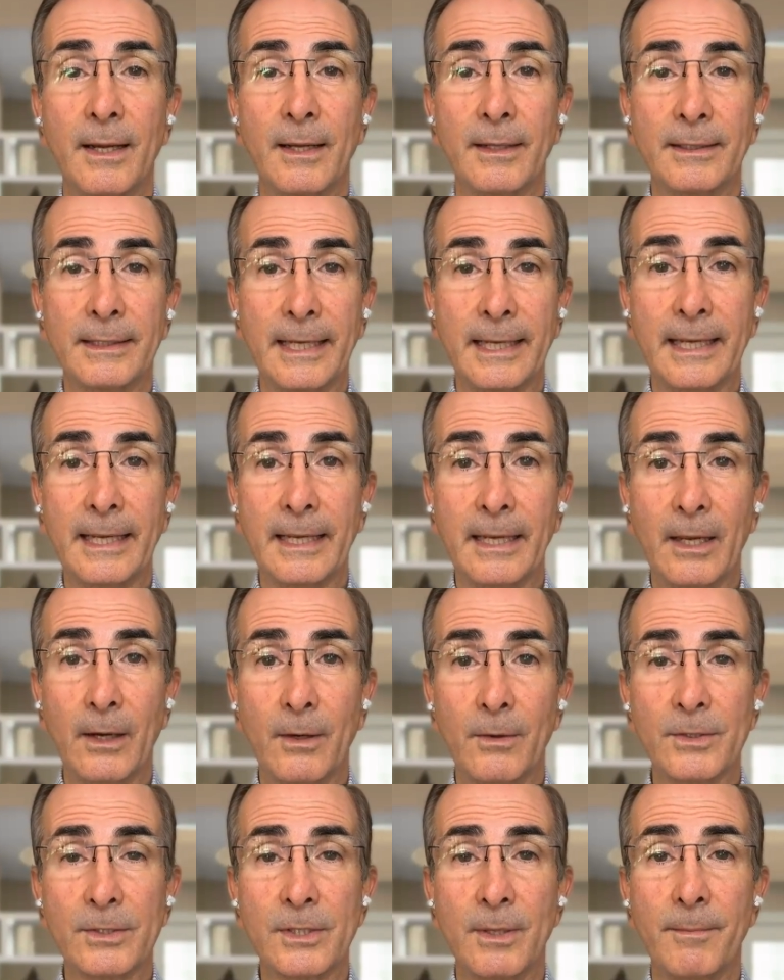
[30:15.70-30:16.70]
taking
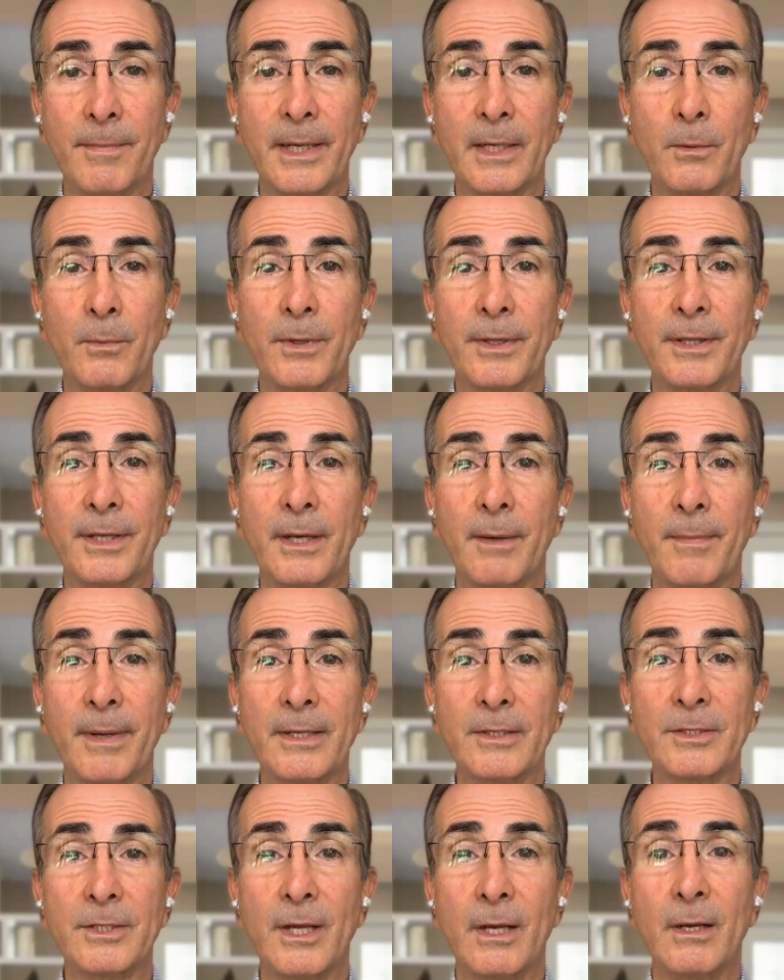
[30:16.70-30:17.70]
care of somebody with
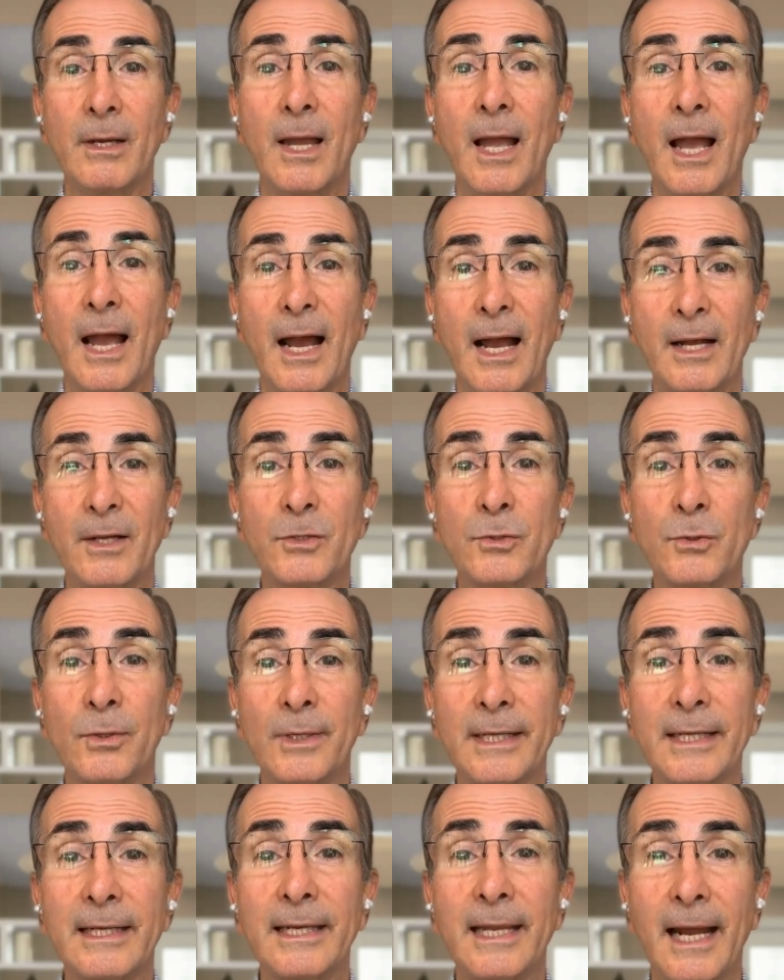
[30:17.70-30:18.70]
dementia
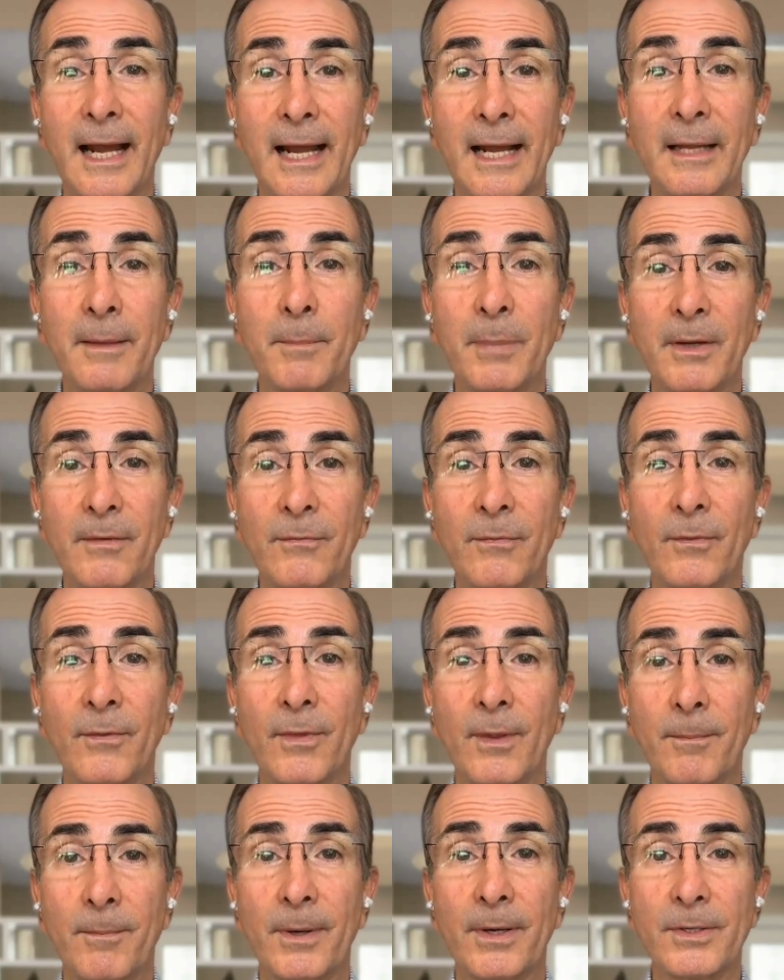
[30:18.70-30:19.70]
actually die before
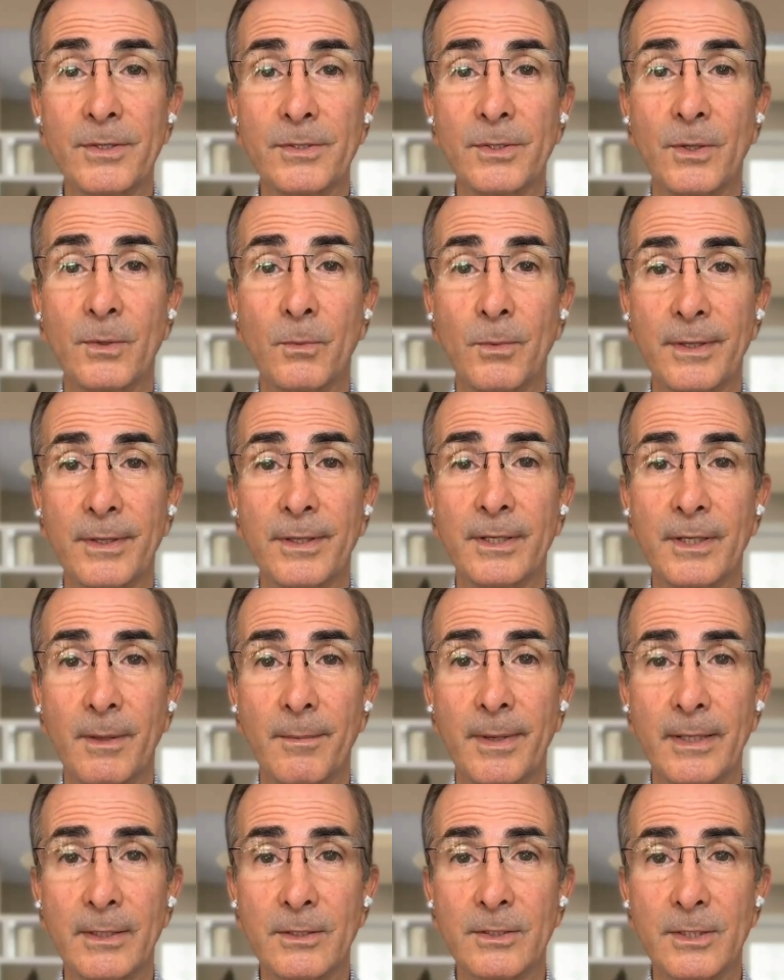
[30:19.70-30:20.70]
the person with
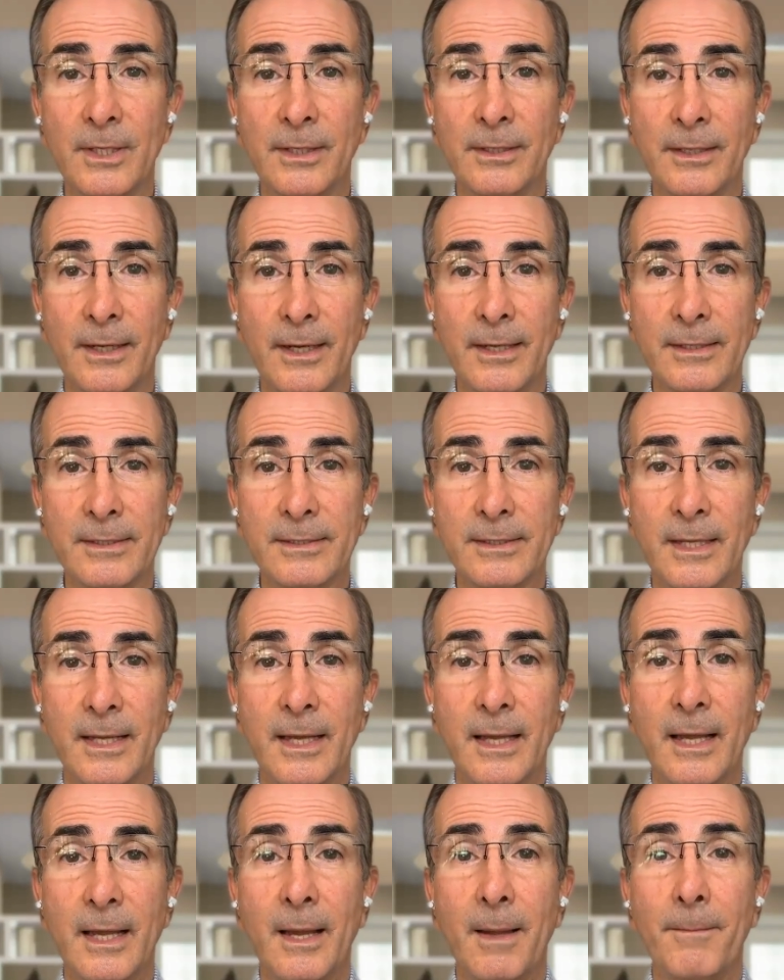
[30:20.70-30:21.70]
dementia does,
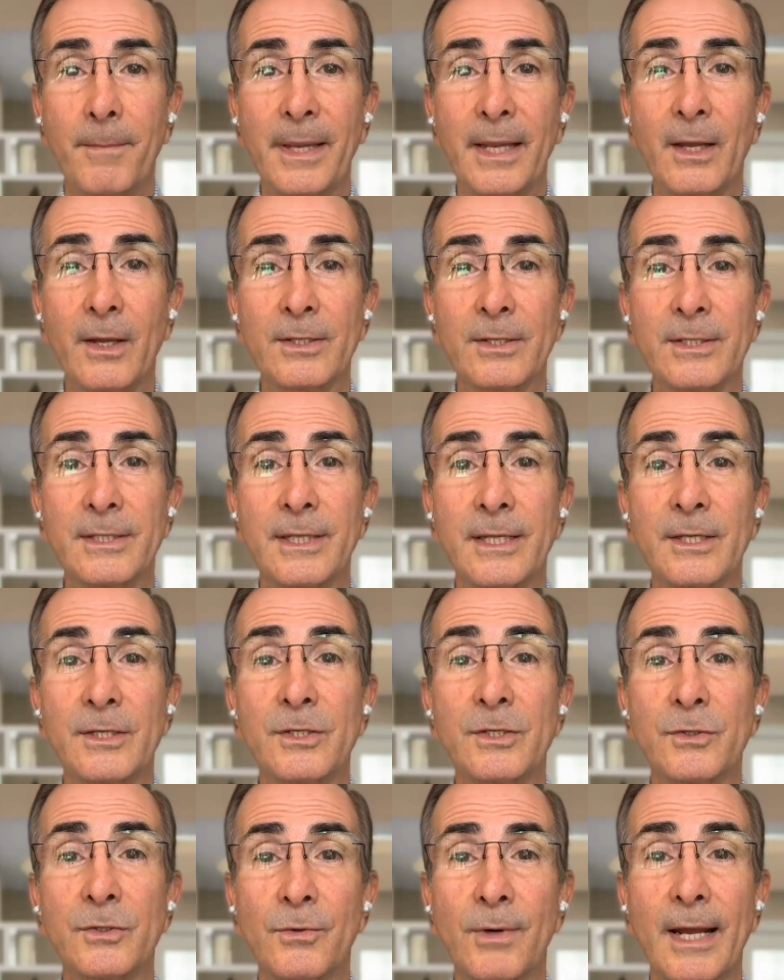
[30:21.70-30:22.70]
because the
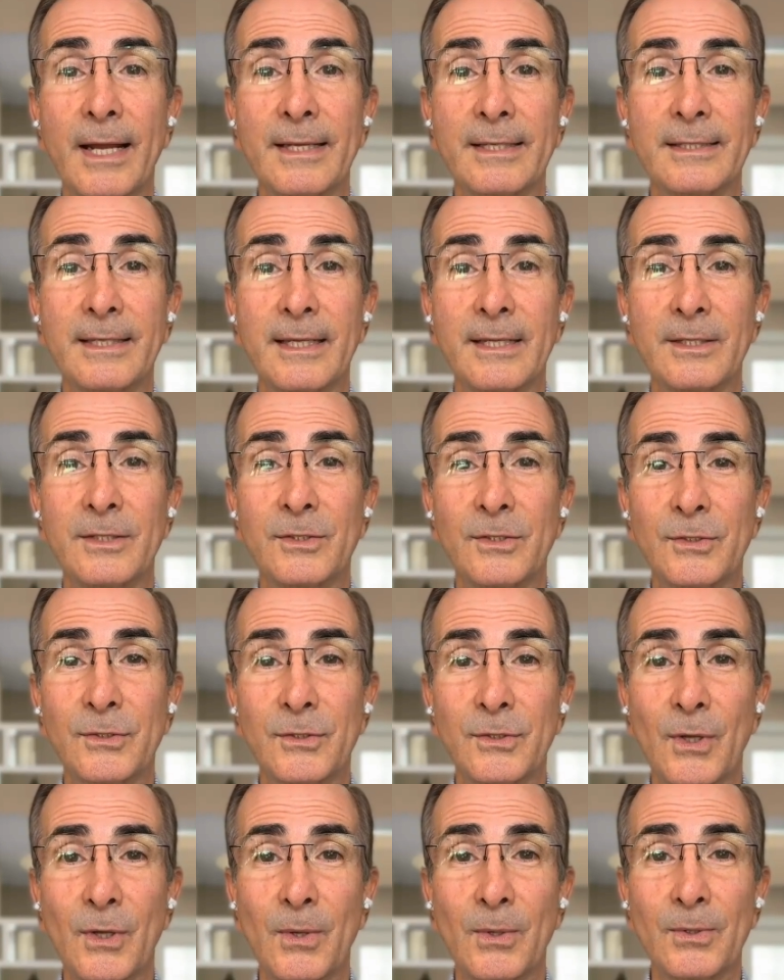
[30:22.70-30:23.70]
stress is
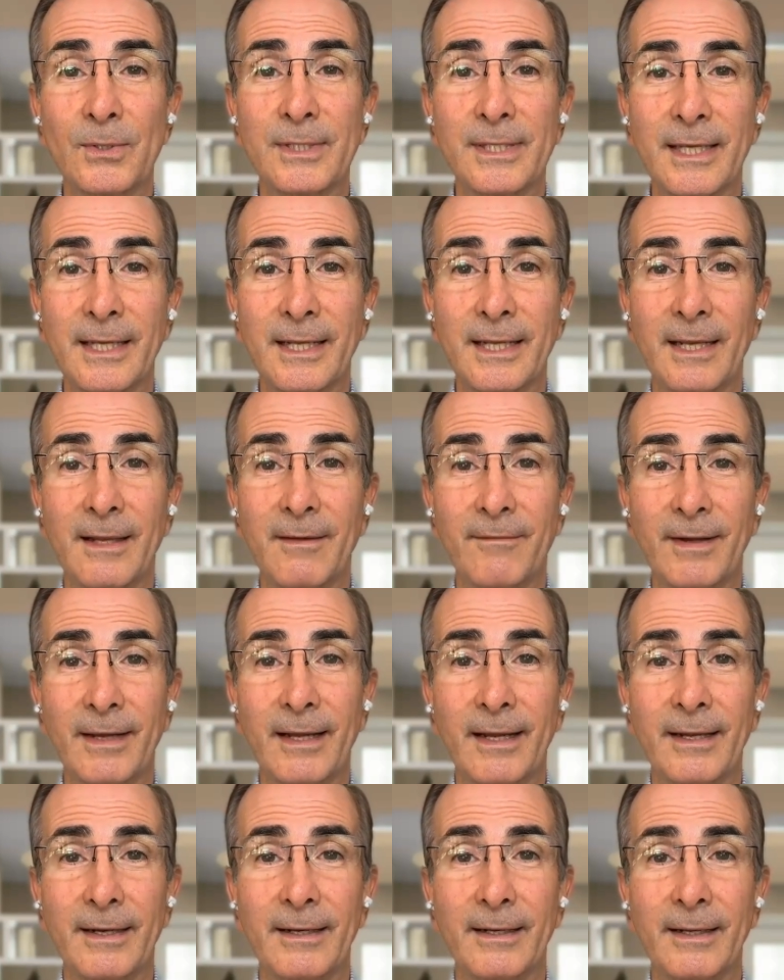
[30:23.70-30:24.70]
so
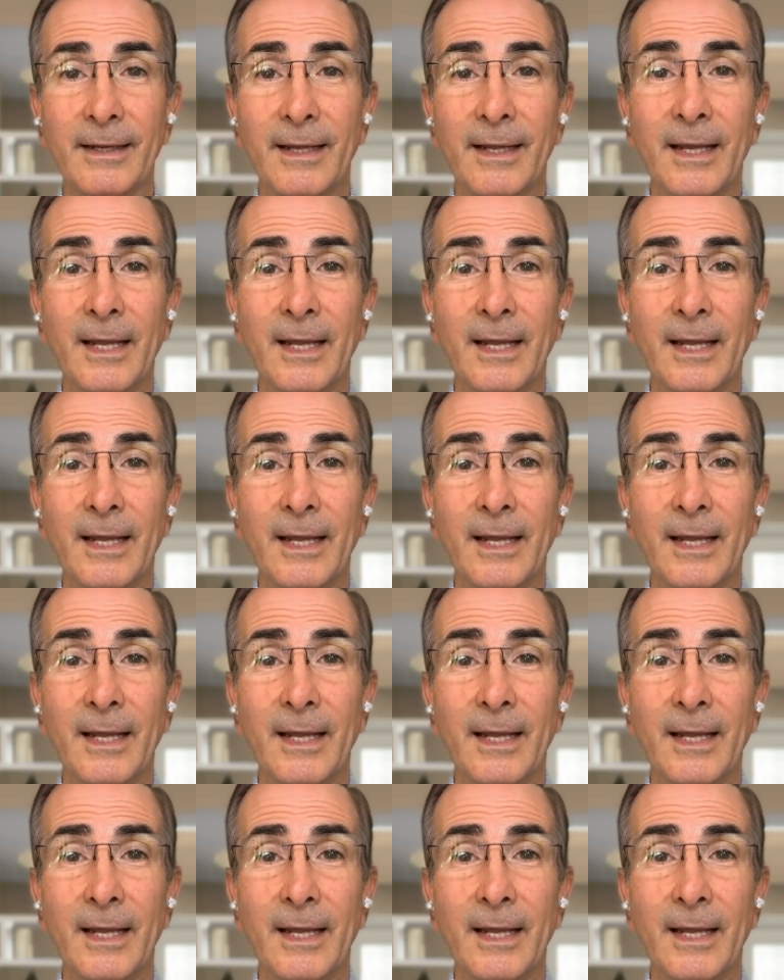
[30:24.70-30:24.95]
significant.